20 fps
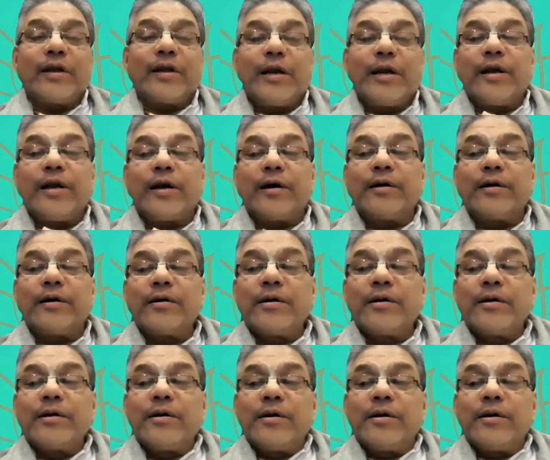India.
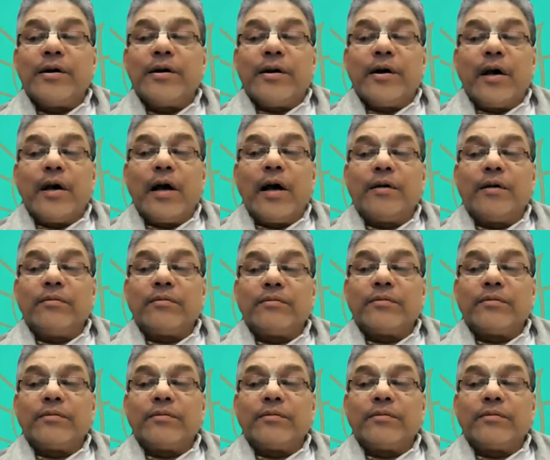Uh,